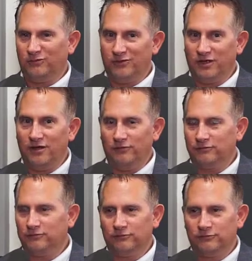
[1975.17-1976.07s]
Well, no,
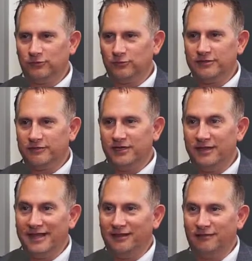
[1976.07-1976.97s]
who's ever
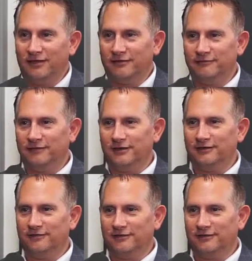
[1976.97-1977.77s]
done that in life? Yeah.